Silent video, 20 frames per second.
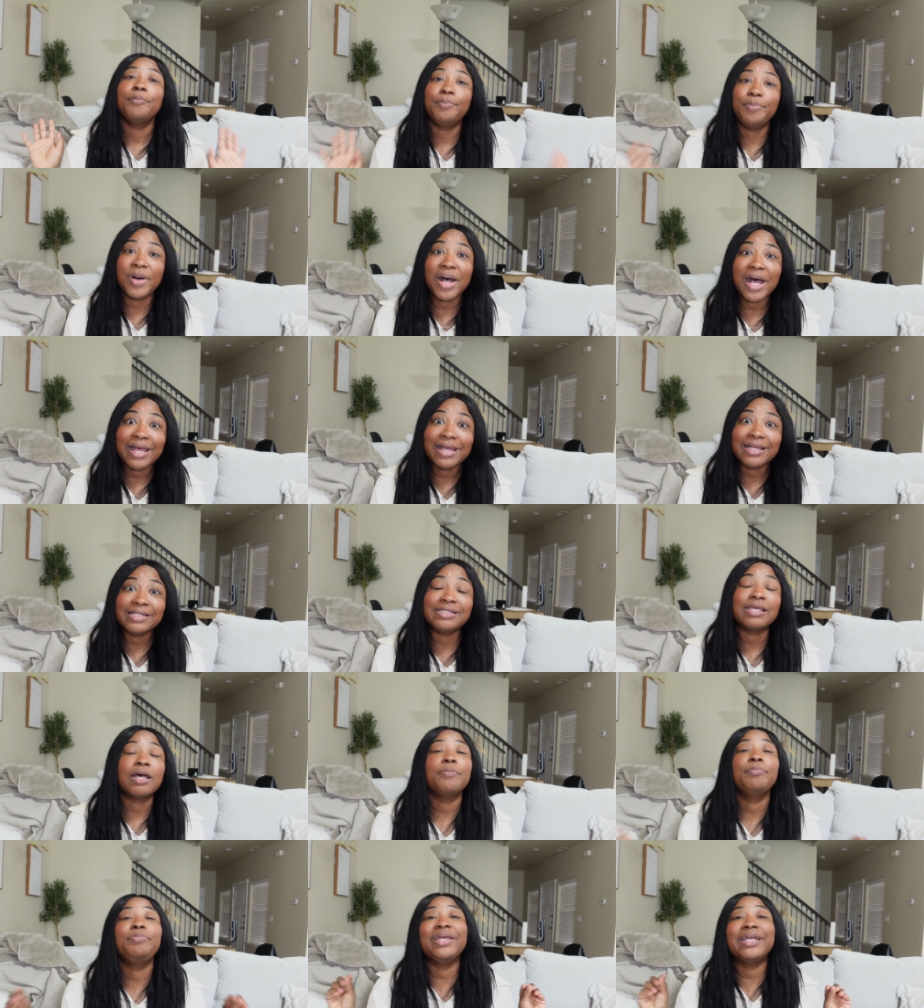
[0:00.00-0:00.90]

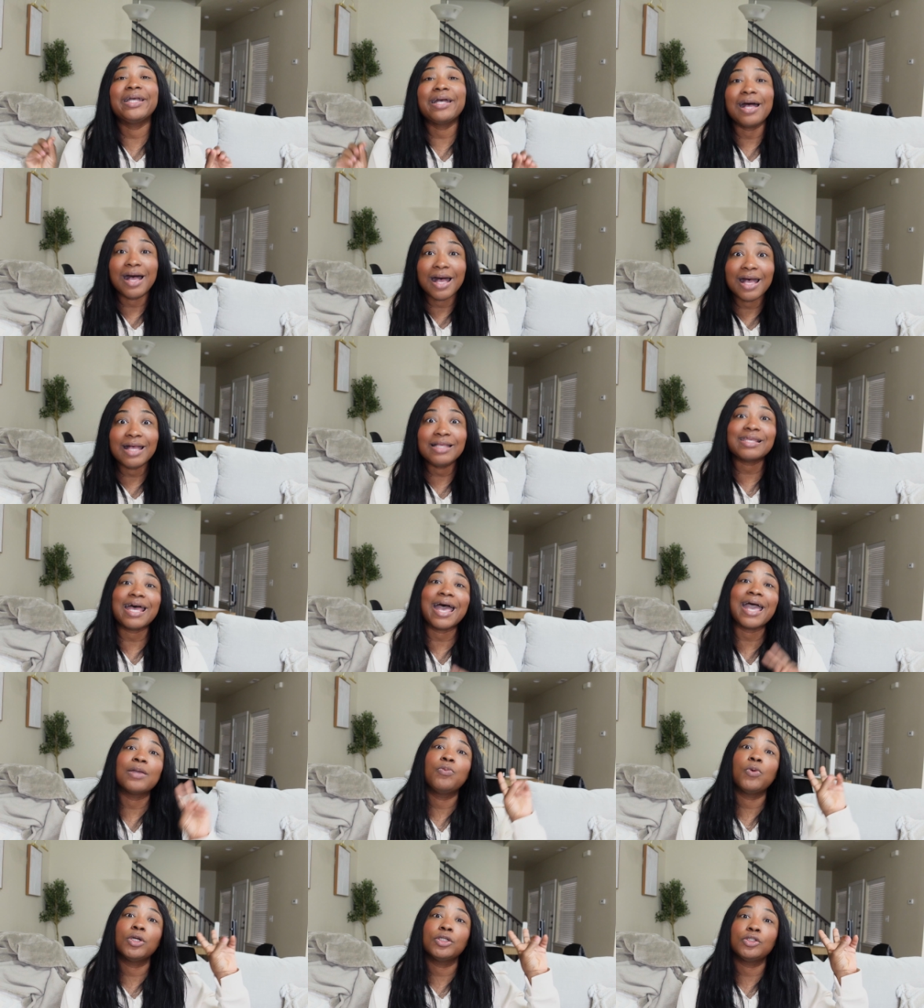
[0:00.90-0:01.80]
But because
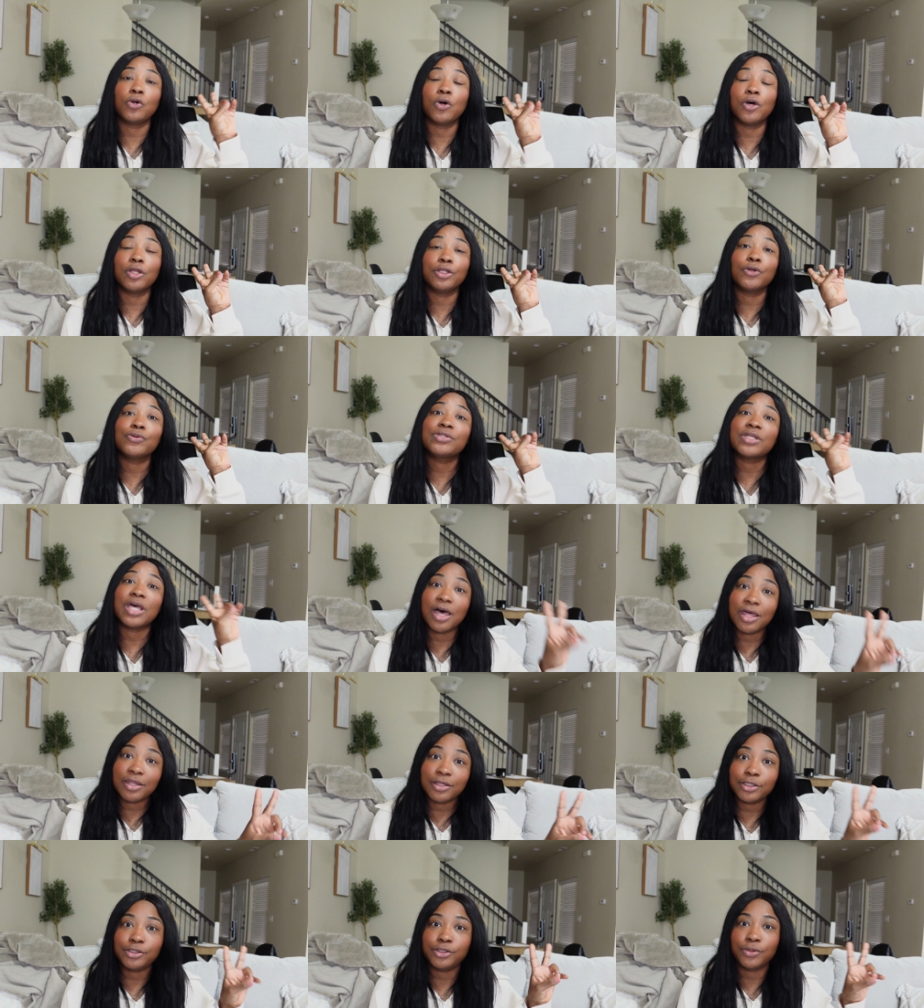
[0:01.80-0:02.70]
I worked on those
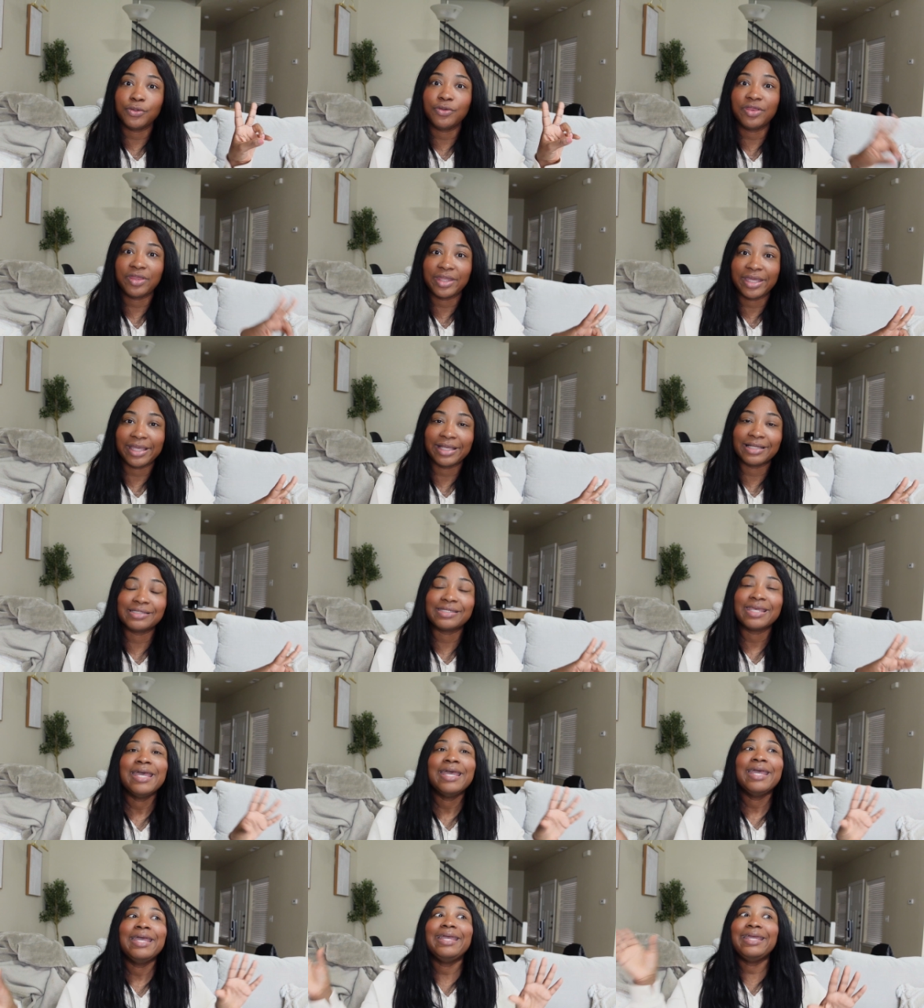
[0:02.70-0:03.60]
other two things,
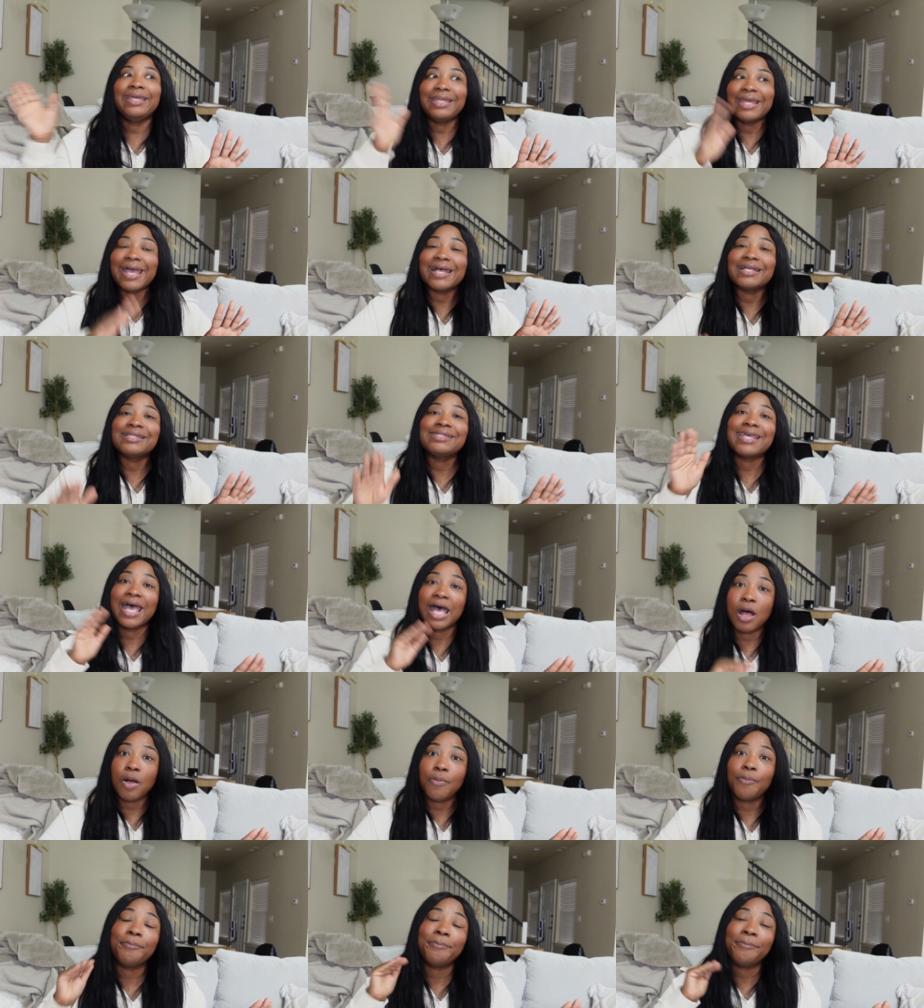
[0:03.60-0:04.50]
it has
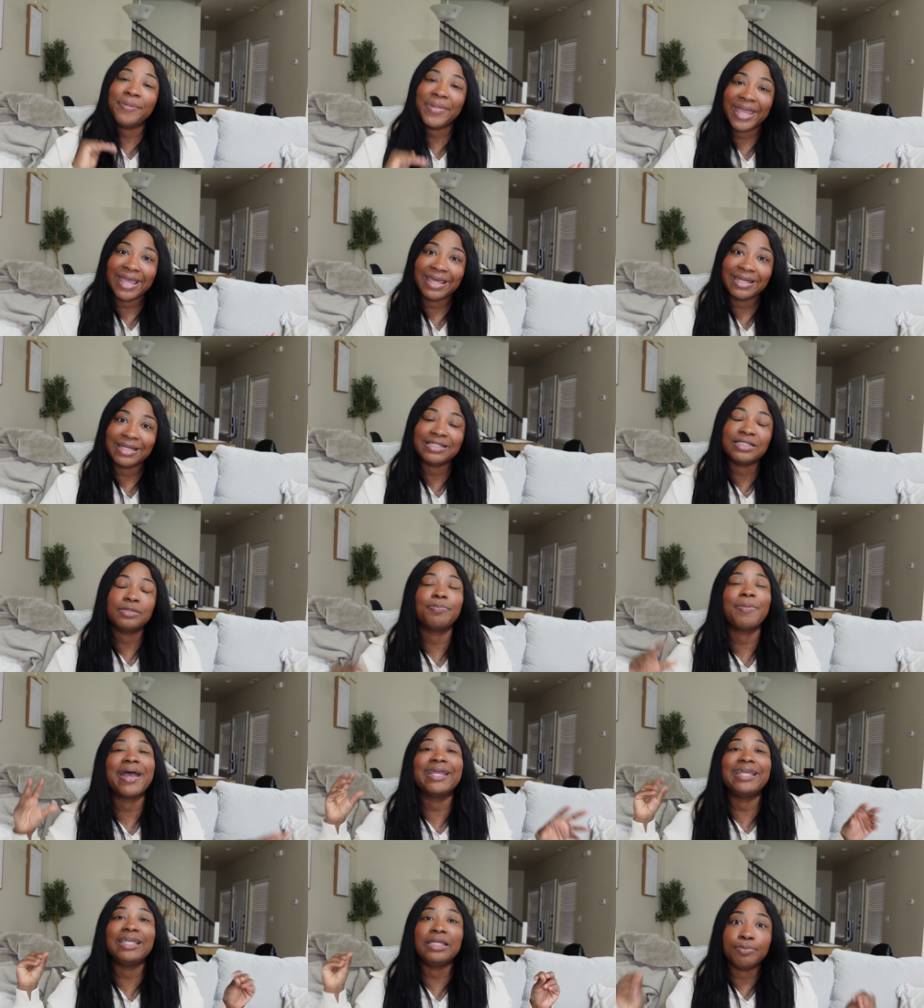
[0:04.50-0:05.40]
helped manage
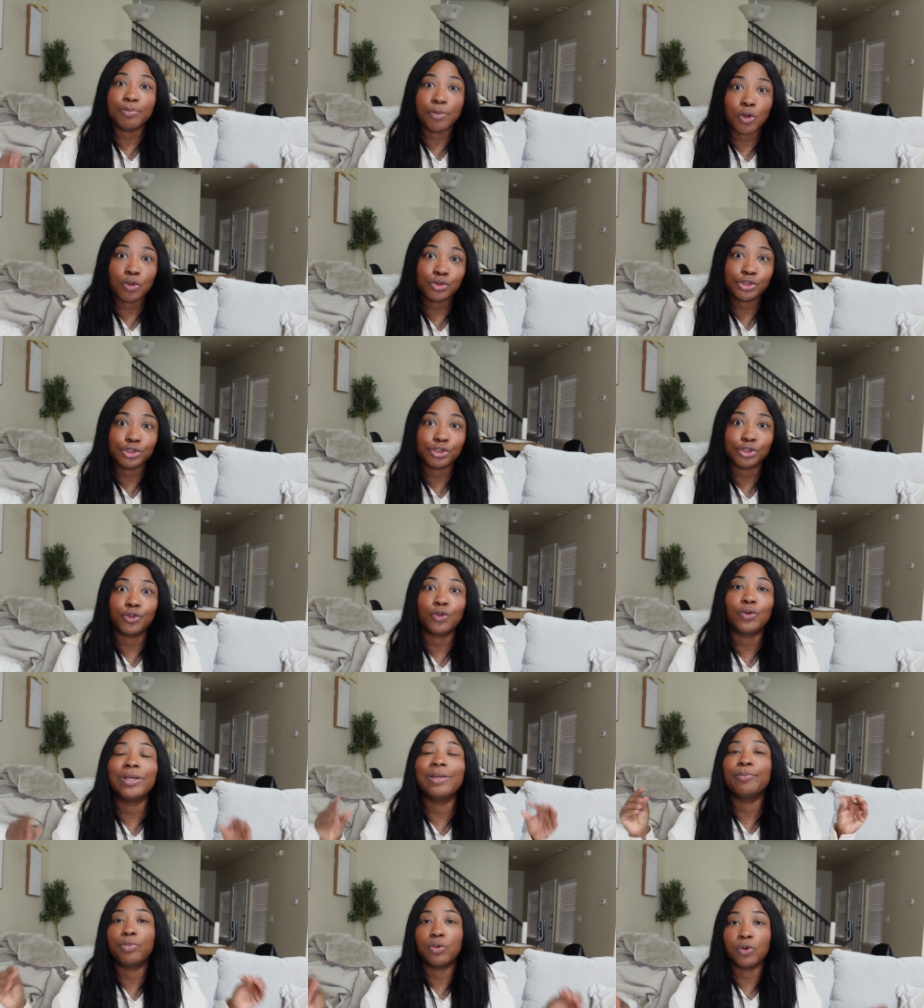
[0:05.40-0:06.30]
my
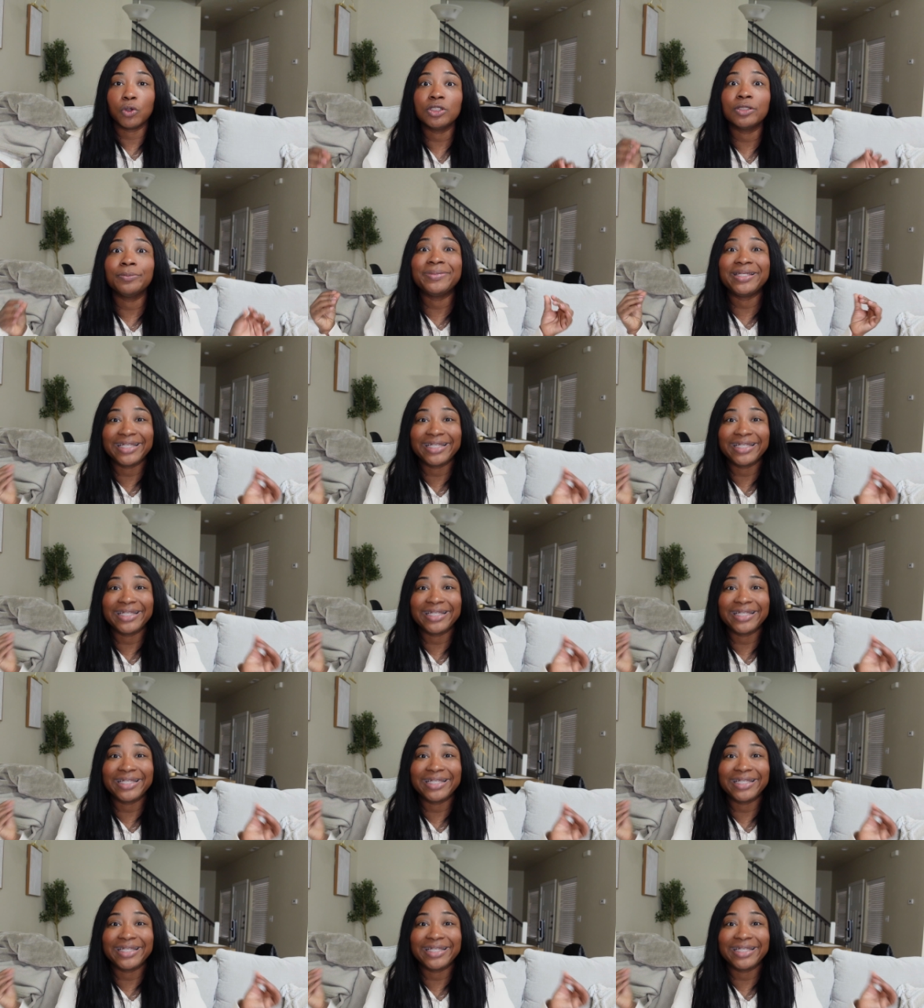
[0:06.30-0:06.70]
emotional and boredom